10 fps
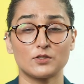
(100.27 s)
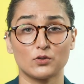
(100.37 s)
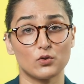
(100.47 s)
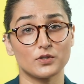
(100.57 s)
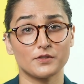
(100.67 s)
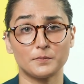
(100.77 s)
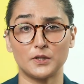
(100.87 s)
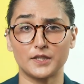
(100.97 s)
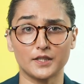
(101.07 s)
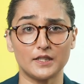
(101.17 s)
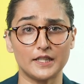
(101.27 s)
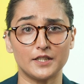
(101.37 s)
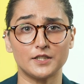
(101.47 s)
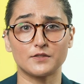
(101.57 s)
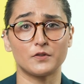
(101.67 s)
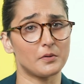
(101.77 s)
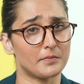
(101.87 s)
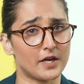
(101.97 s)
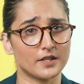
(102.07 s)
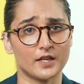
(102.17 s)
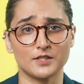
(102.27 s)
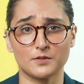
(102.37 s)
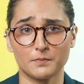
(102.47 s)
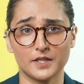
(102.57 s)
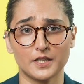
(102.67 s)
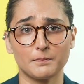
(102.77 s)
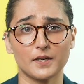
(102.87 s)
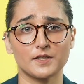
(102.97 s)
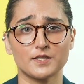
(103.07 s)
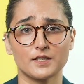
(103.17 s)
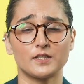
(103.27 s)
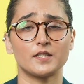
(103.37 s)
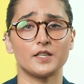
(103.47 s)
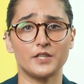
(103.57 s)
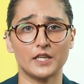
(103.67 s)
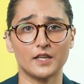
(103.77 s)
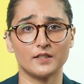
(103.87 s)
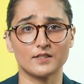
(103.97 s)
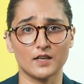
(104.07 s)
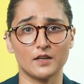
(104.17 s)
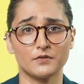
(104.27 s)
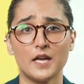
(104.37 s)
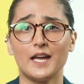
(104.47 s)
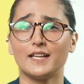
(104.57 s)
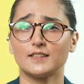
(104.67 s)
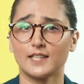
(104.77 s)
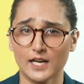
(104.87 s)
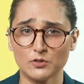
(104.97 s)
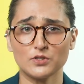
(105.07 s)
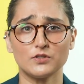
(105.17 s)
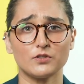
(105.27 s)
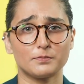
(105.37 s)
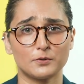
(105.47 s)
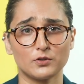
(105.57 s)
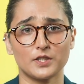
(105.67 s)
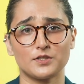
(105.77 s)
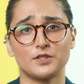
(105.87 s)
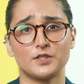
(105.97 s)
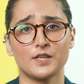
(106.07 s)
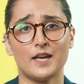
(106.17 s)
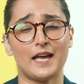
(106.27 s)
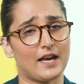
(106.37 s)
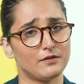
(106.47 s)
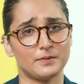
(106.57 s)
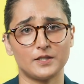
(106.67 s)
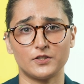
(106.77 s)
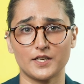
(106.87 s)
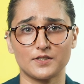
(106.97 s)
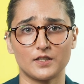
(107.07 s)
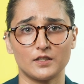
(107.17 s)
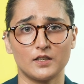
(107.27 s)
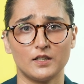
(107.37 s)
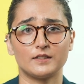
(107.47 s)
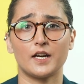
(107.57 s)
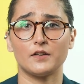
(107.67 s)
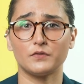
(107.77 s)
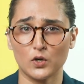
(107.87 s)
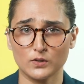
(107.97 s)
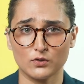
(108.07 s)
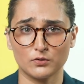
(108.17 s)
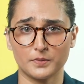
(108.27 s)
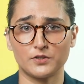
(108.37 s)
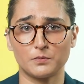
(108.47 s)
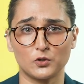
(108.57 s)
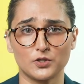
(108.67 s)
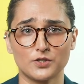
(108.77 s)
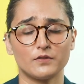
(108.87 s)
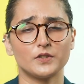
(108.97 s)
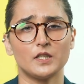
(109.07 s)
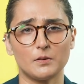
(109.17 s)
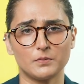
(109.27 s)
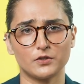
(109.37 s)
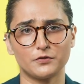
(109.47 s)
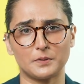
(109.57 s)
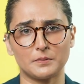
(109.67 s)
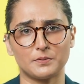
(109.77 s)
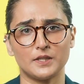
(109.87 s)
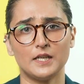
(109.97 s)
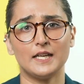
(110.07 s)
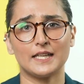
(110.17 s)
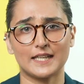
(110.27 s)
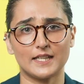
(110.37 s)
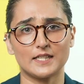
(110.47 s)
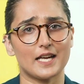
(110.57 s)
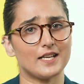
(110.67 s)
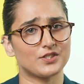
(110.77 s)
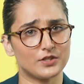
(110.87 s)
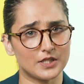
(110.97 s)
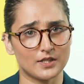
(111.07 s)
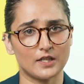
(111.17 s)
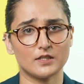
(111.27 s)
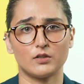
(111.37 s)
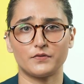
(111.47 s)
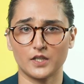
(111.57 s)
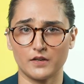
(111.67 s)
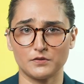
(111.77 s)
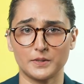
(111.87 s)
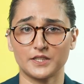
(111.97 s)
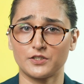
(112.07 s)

scores of political leaders from Imran Khan's party, Pakistan Tehreek-e-Insaf, and thousands of protesters have been arrested. There have also been reports of a number of people killed as a result of the government